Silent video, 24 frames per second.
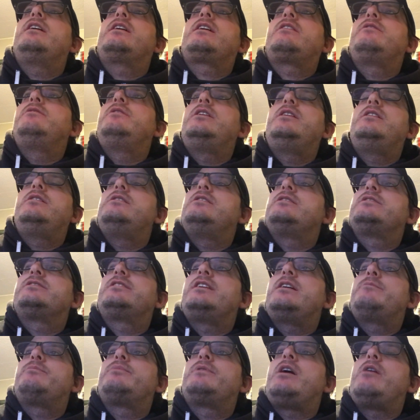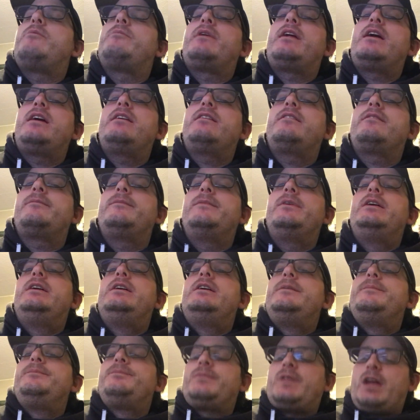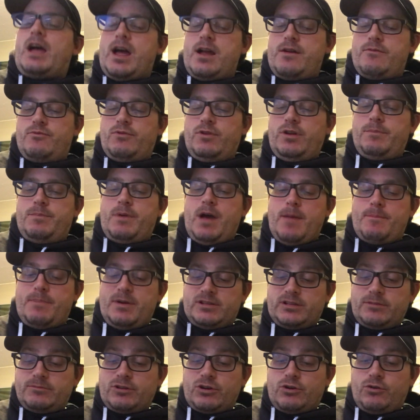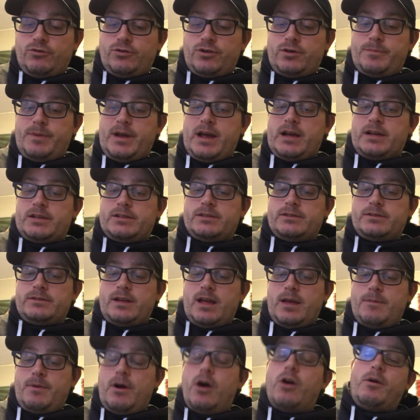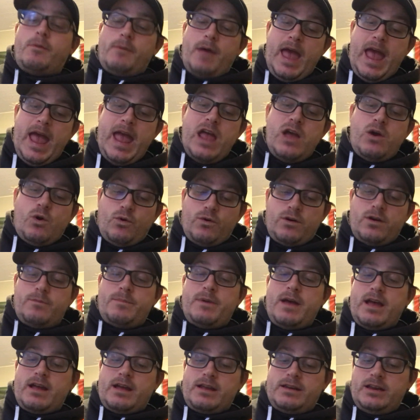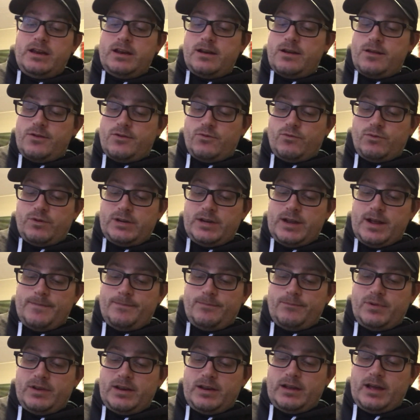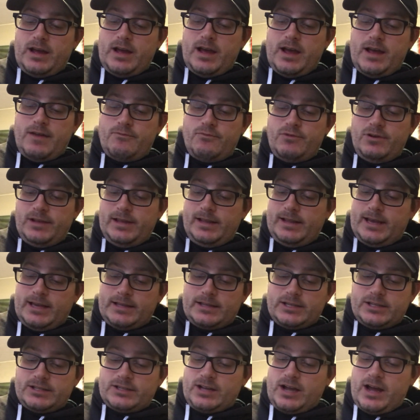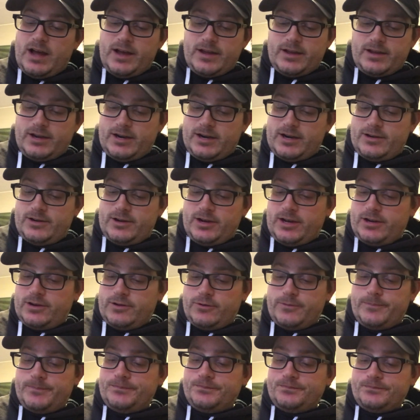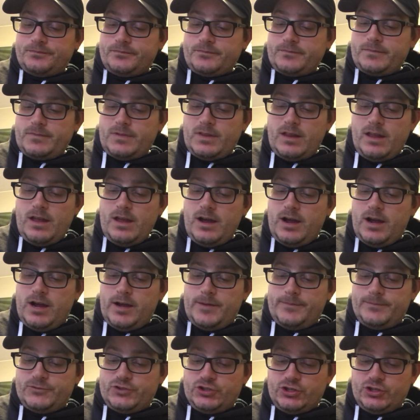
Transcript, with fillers: Equanimeous St. Brown, but I I really I picked up the cornerbacks. I or a cornerback. I need another one yet, but I really like this on card auto. Um,